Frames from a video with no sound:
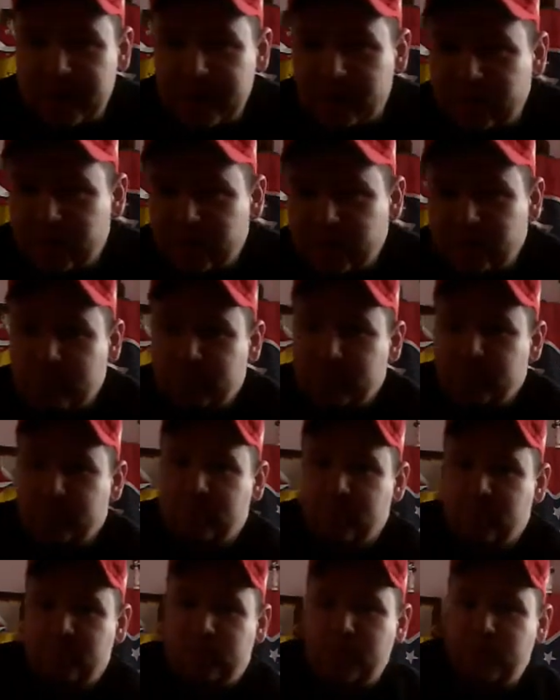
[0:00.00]
it
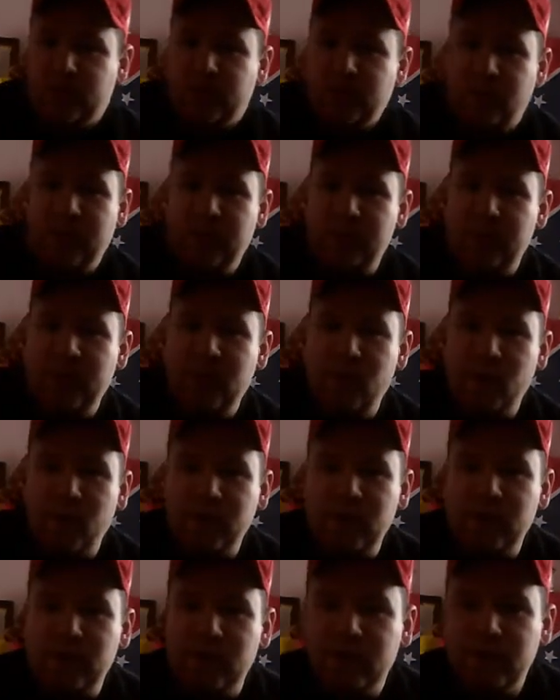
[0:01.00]
pure out of my
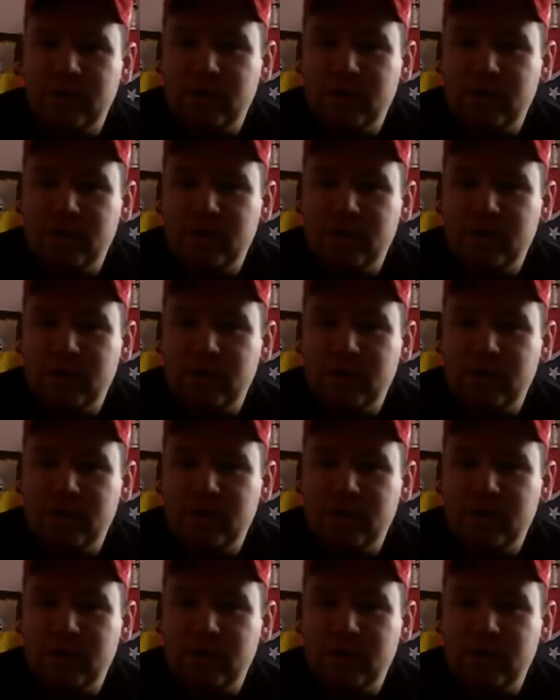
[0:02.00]
heart.